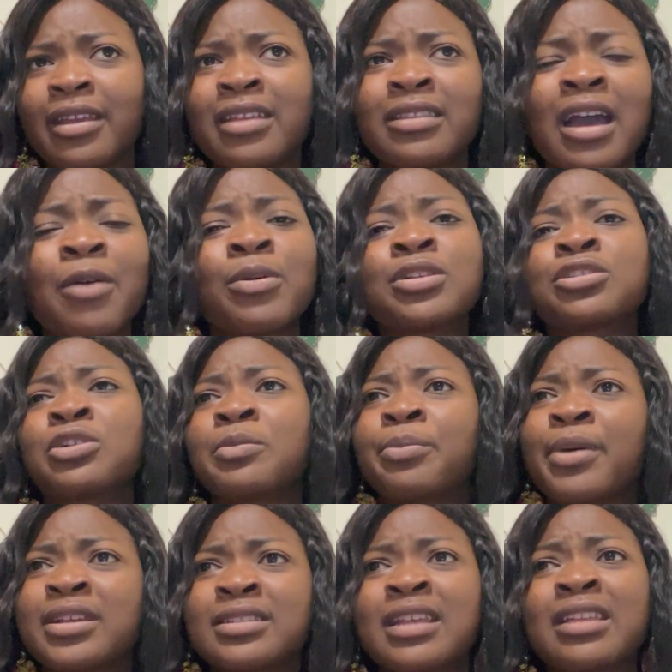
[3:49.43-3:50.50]
and i was
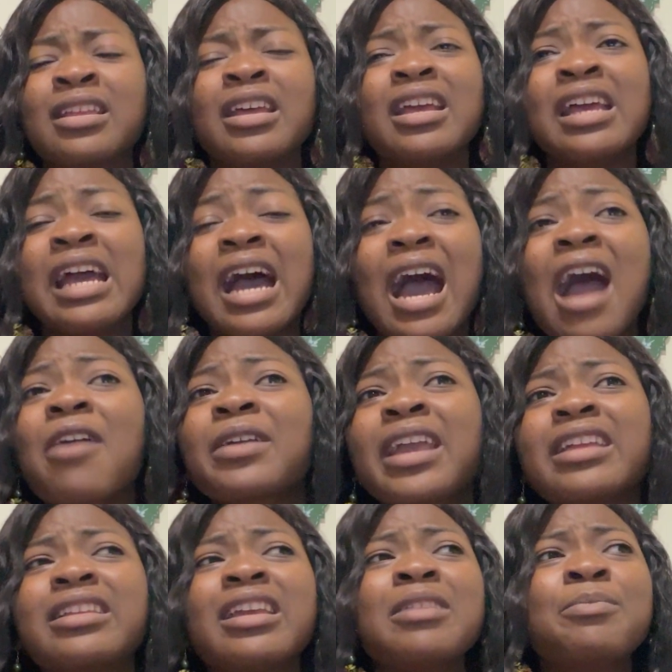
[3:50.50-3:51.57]
surprised that how
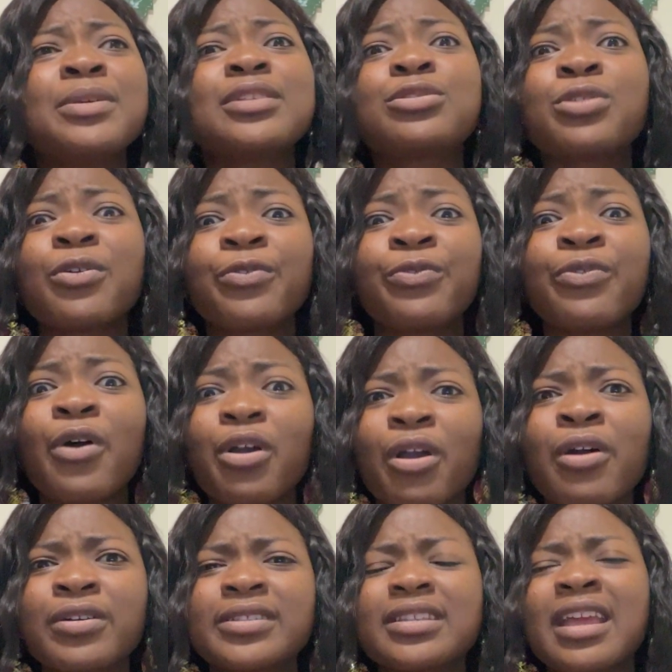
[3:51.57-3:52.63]
can he be so
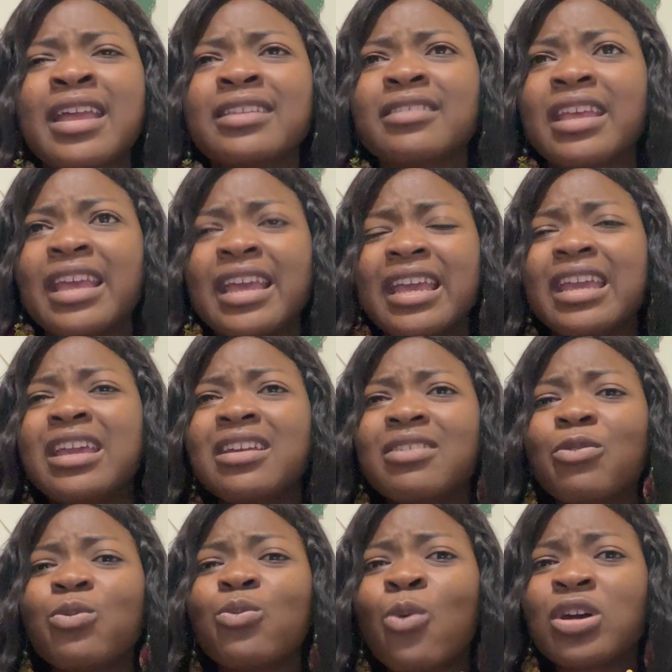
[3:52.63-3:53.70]
focused and he
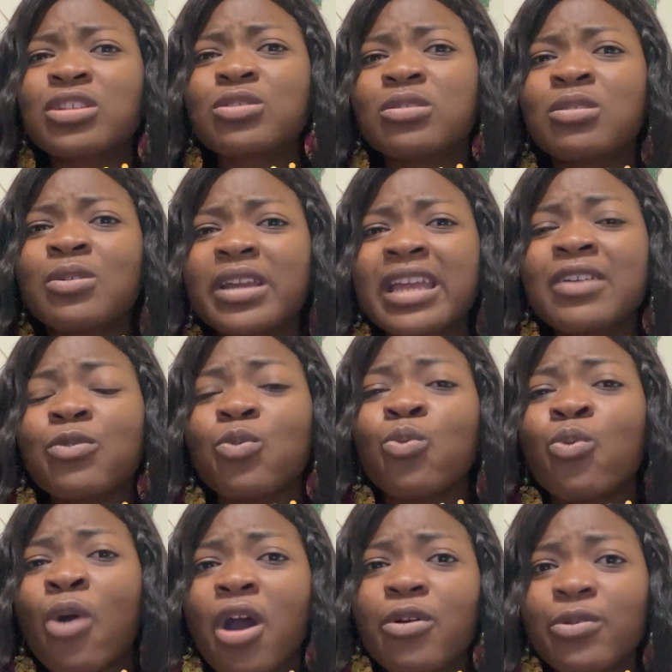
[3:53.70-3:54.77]
was
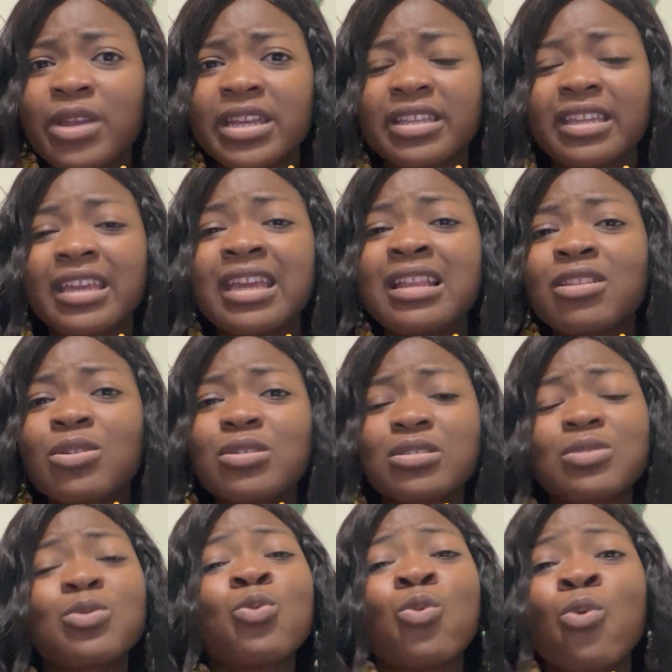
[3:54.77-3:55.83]
looking worried he
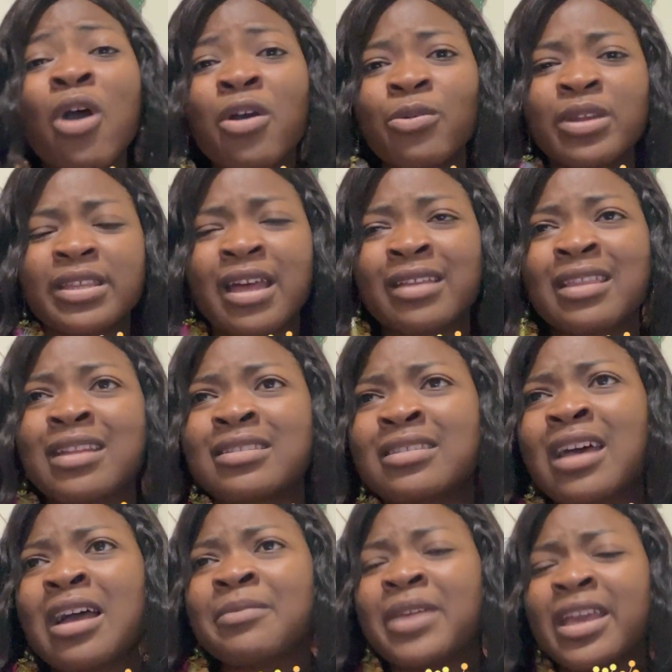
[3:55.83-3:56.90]
looked worried at that
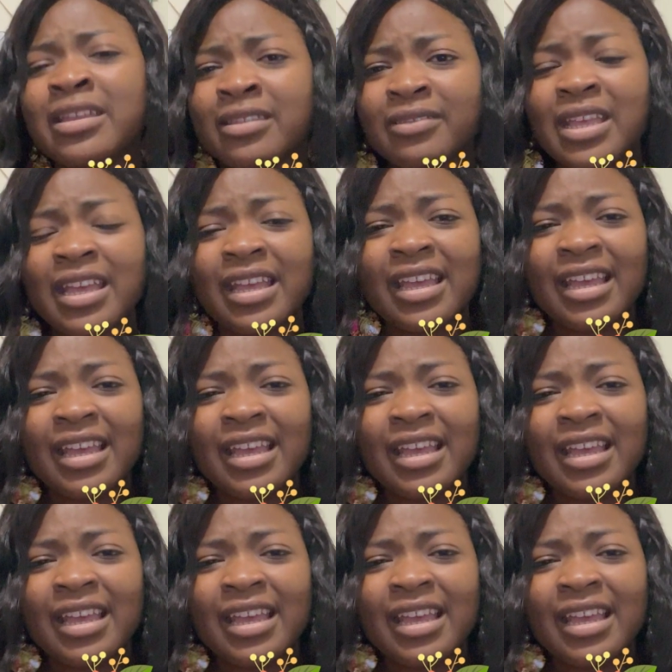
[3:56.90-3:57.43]
time and